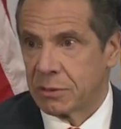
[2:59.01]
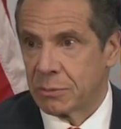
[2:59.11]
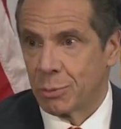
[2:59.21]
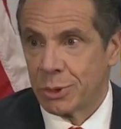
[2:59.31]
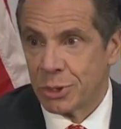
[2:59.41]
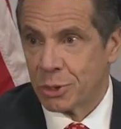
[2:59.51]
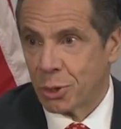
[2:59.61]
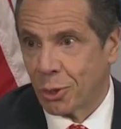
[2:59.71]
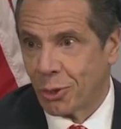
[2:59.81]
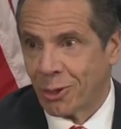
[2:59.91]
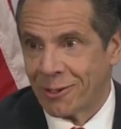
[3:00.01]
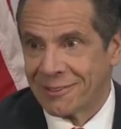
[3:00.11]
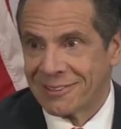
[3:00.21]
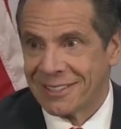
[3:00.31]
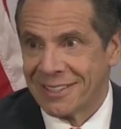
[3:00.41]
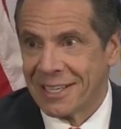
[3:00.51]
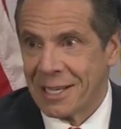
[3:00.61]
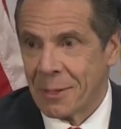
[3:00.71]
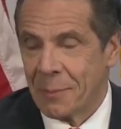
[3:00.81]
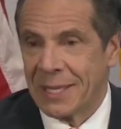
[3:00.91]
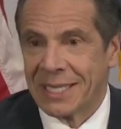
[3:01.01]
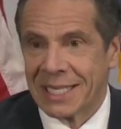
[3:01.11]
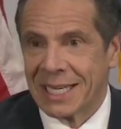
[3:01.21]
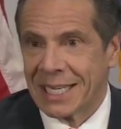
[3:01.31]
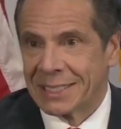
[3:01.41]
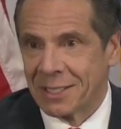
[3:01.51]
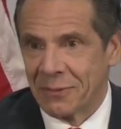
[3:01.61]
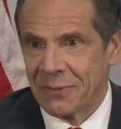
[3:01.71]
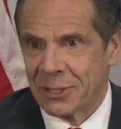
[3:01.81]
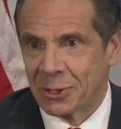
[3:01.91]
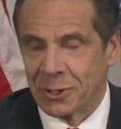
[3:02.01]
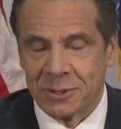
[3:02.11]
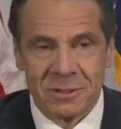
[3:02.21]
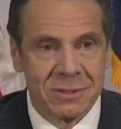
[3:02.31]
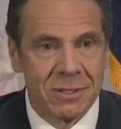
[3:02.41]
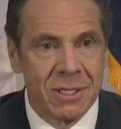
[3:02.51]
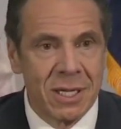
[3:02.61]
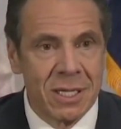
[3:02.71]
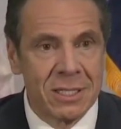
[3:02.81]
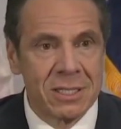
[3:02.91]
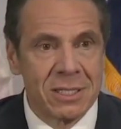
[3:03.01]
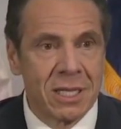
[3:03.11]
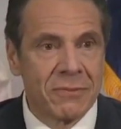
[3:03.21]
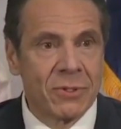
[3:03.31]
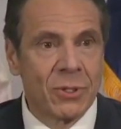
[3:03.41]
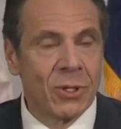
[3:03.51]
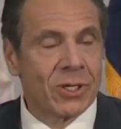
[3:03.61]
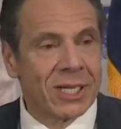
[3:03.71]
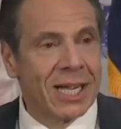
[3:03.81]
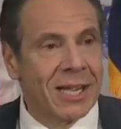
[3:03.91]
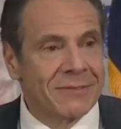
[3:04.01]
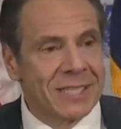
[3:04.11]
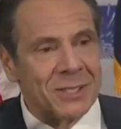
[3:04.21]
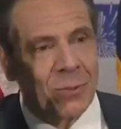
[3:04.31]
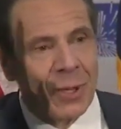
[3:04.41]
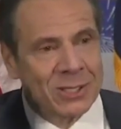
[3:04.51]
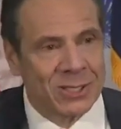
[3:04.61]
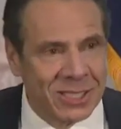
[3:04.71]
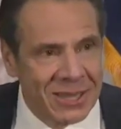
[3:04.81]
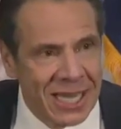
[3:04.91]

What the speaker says: which is called being an elected official in the state of New York. I have to get to Washington. Thank you,